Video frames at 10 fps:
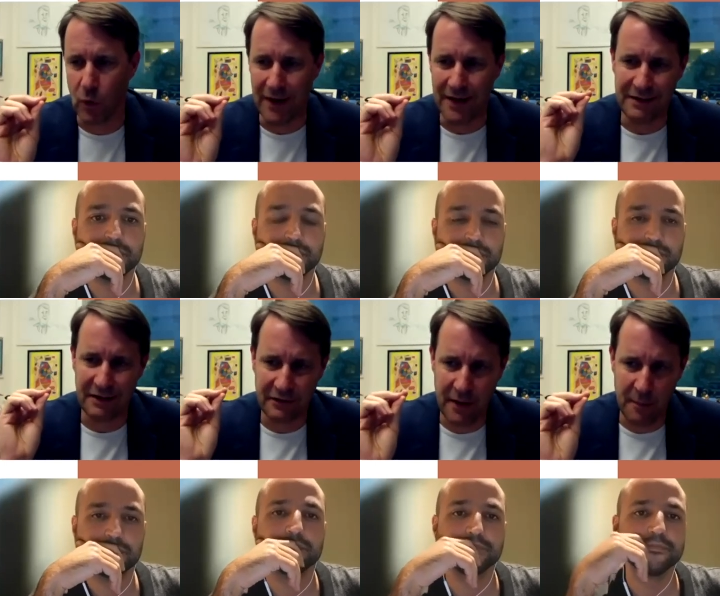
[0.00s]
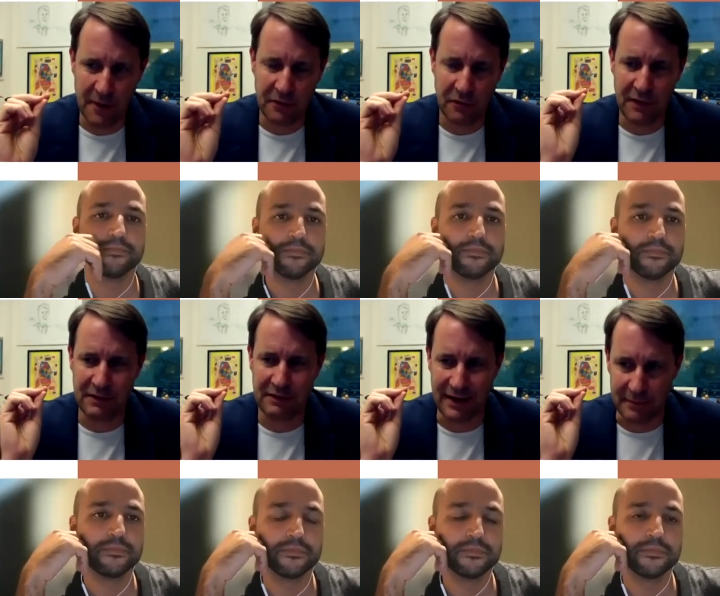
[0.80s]
Speaker 1: in December
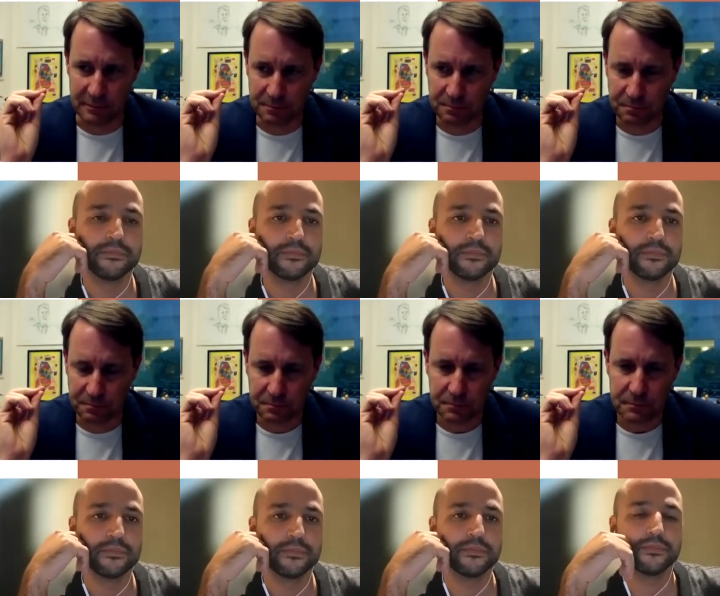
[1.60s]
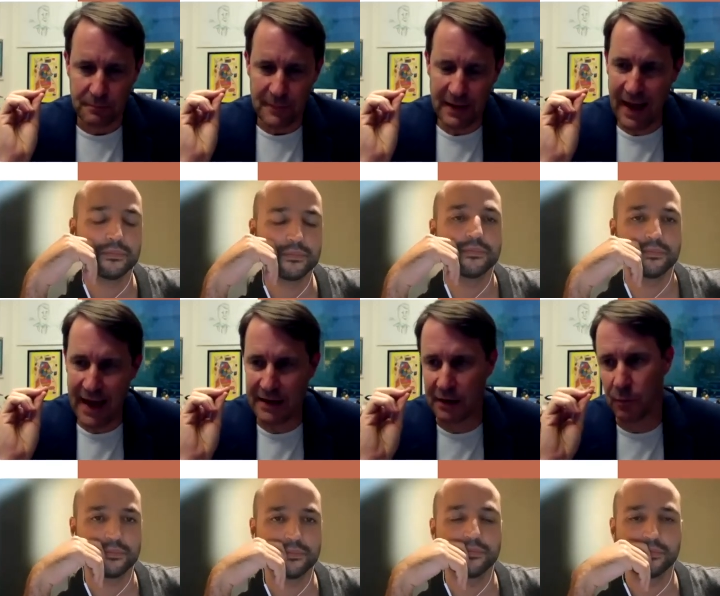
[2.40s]
2010. Mm.
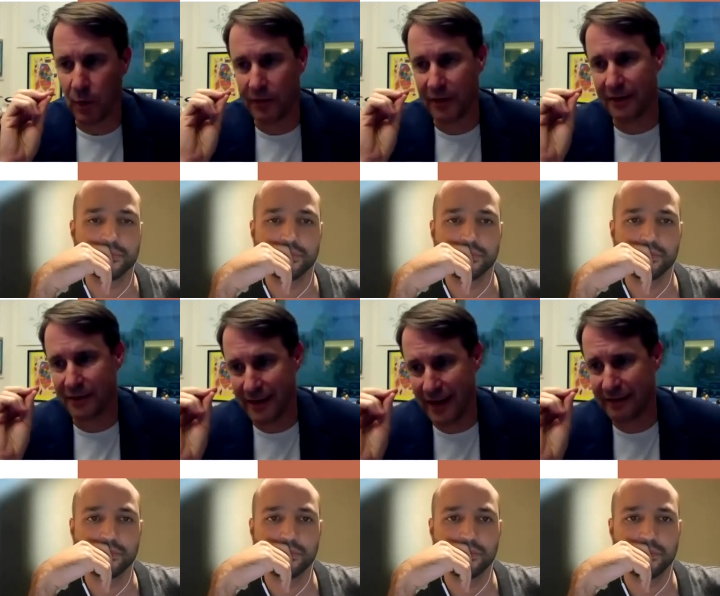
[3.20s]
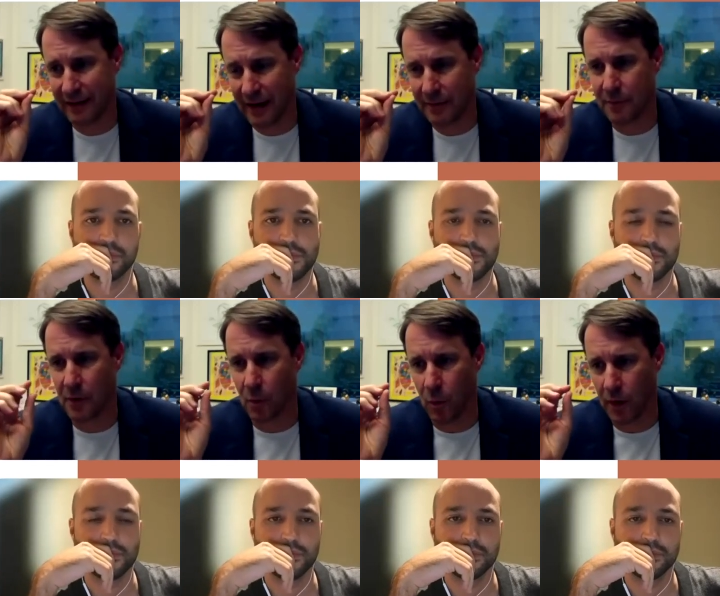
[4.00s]
And it was at that time
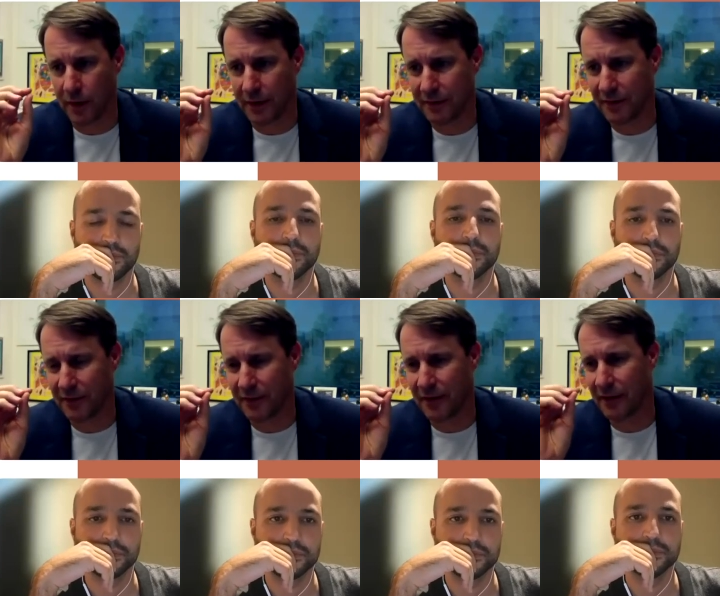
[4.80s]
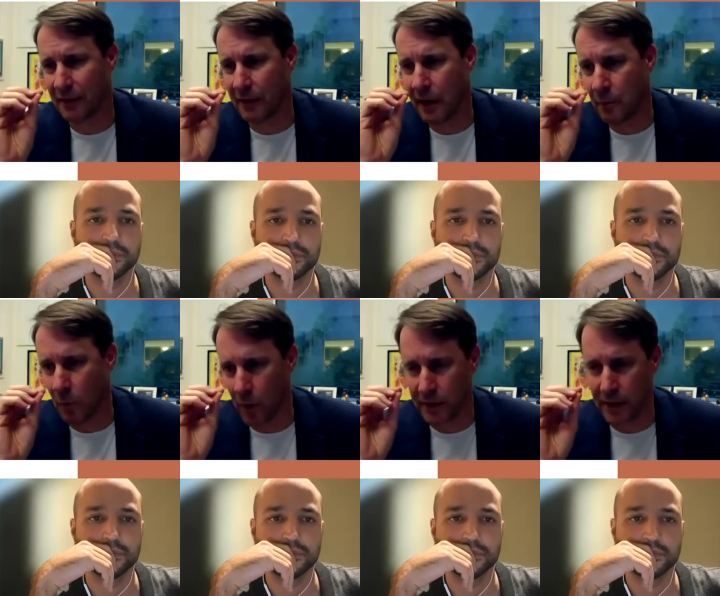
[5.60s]
awarded uh, a
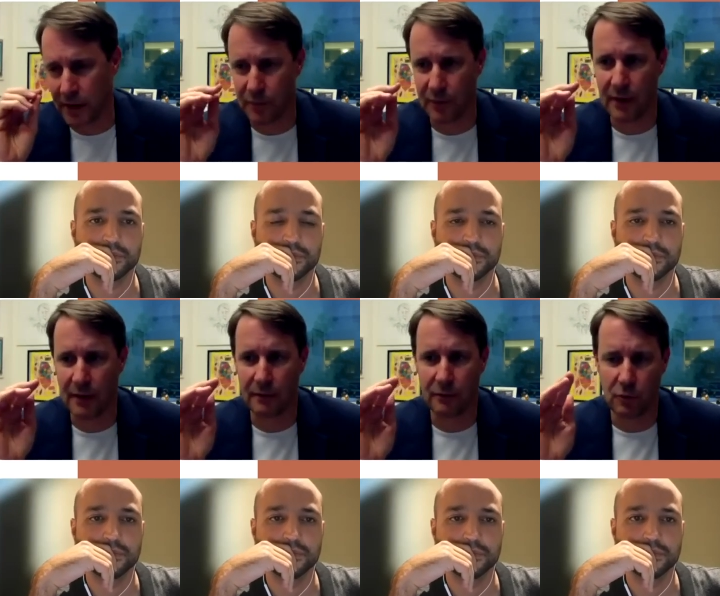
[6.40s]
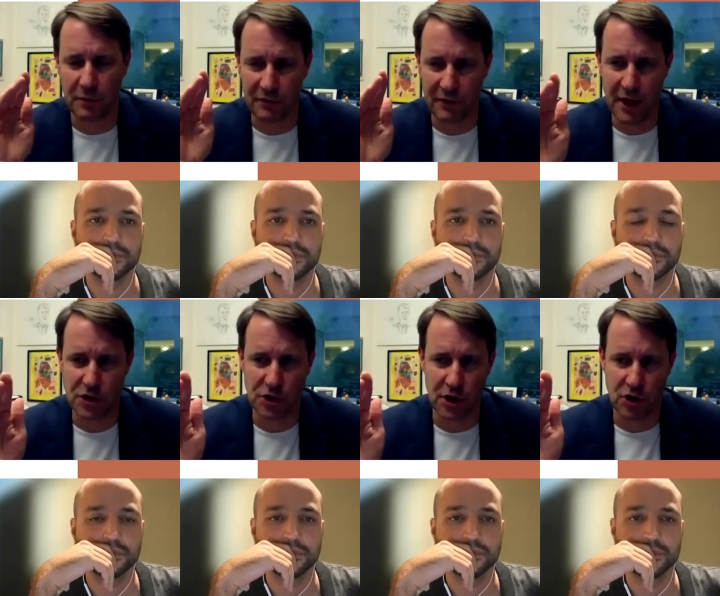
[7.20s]
World Cup uh, to be
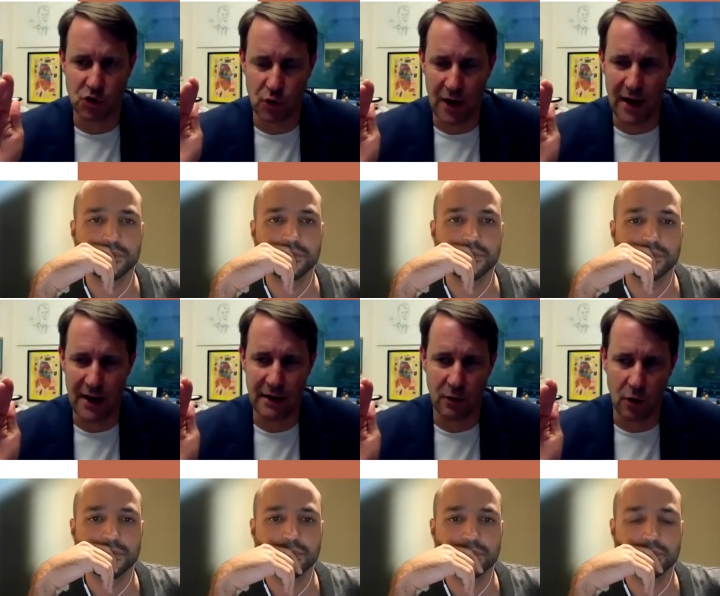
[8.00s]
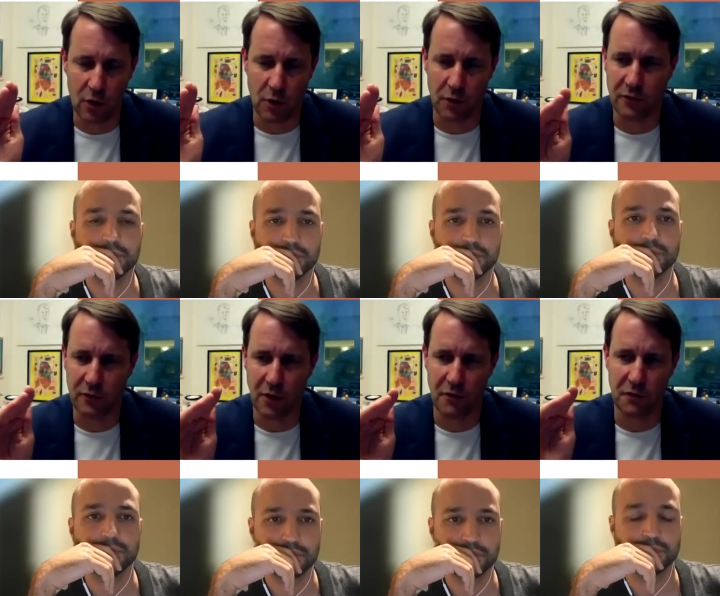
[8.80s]
staged in July, August
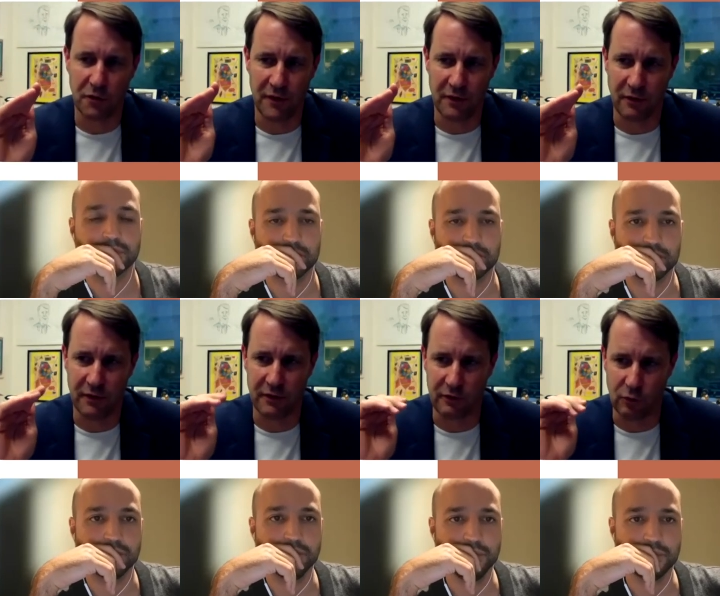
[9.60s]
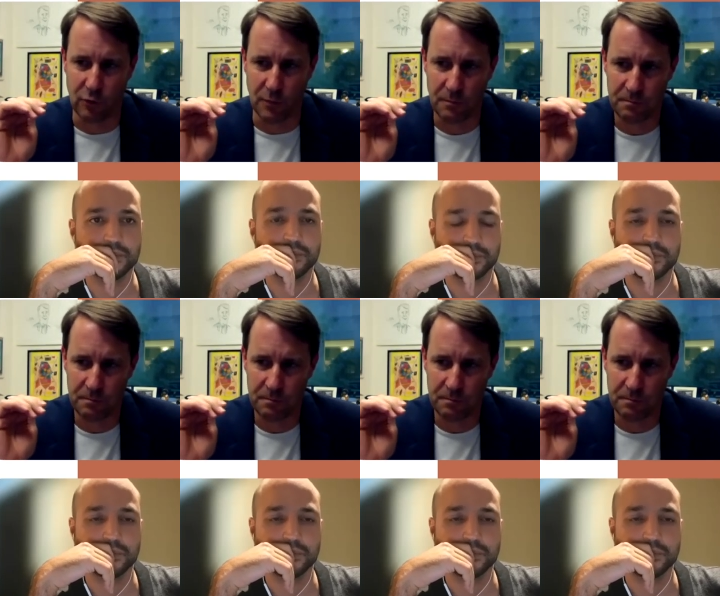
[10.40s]
of 2022.